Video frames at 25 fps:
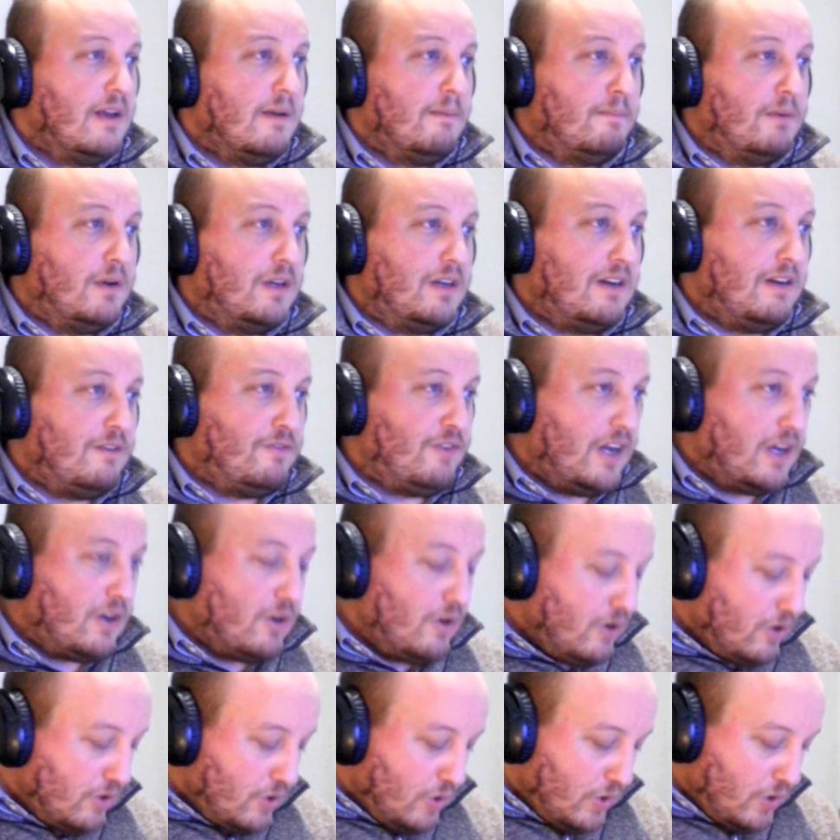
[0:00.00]
But if I go
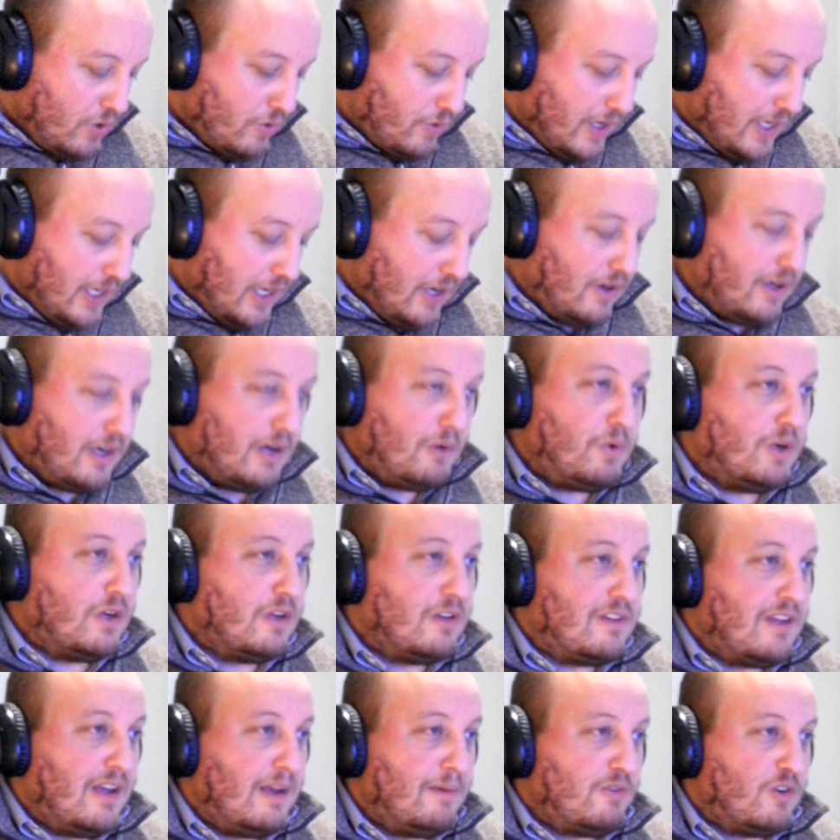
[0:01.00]
on Google right now and I were to
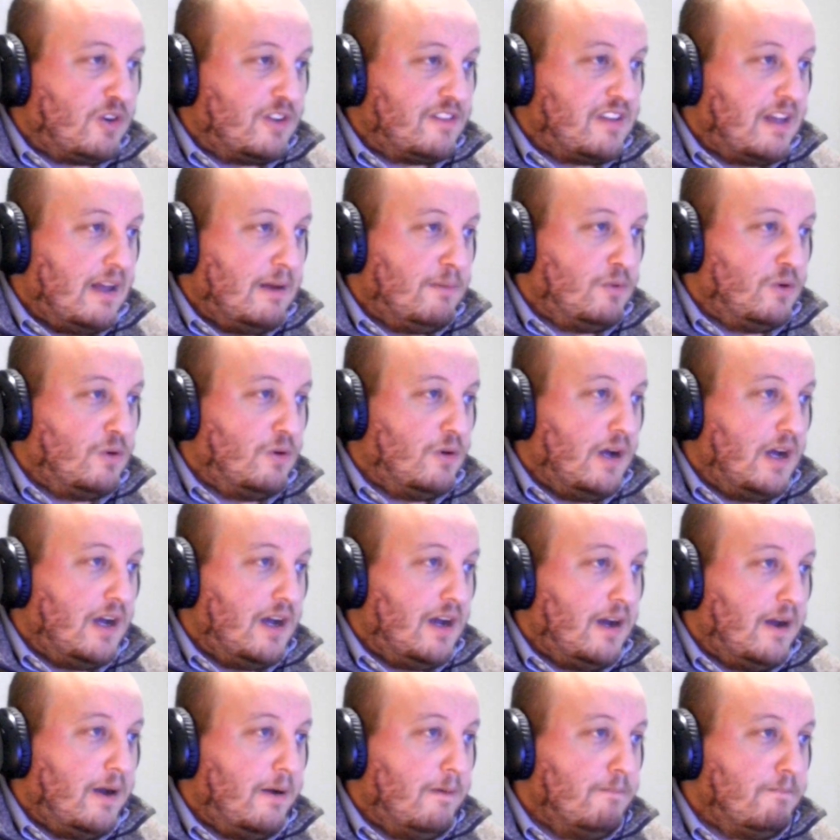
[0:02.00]
type, for example,
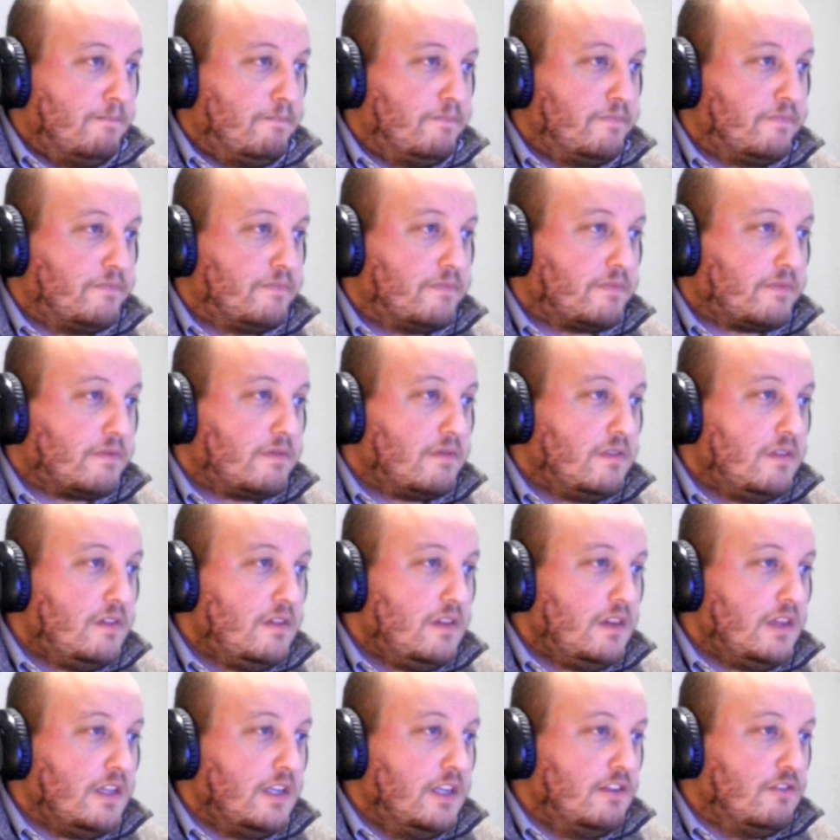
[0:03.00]

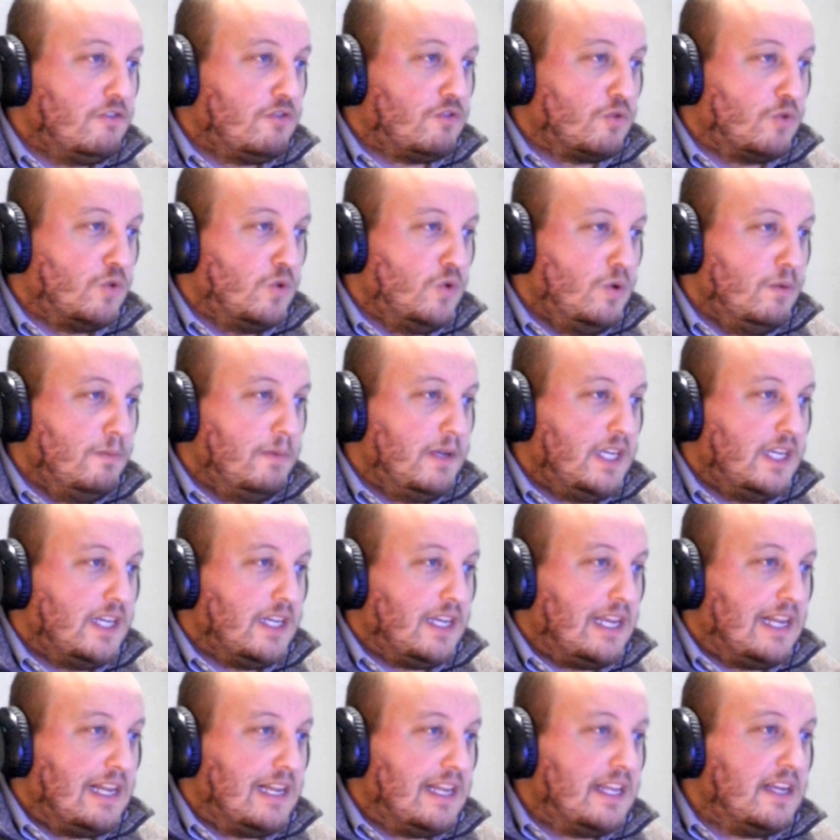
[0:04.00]
is grooming
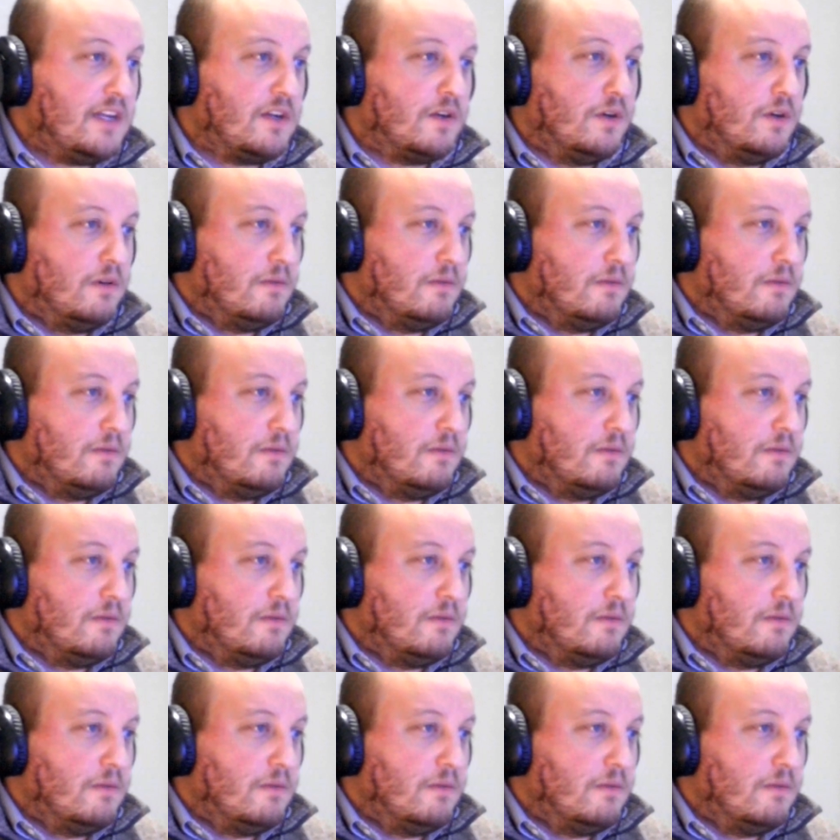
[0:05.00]
illegal?